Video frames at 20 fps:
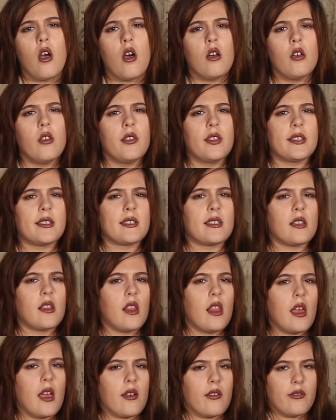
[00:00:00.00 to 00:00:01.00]
all that's
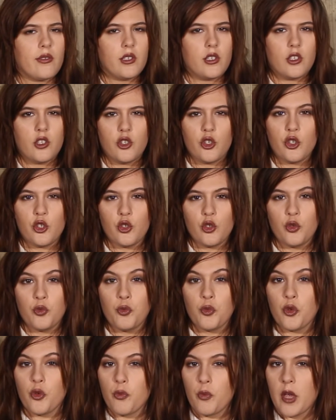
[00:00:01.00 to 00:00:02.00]
left to
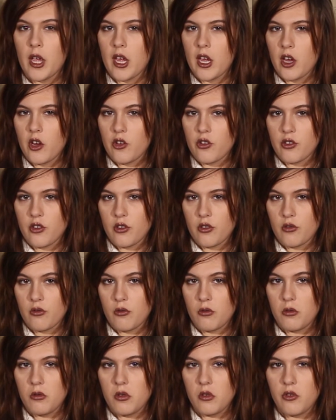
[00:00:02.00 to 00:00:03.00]
prepare
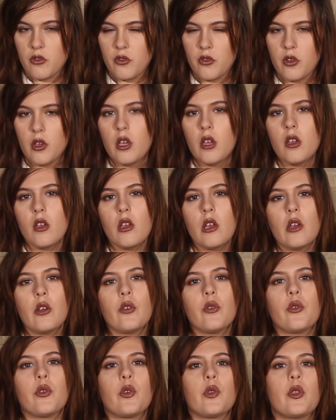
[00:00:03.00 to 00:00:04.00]
you
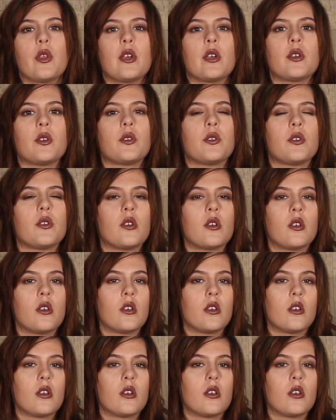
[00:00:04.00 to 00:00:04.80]
for this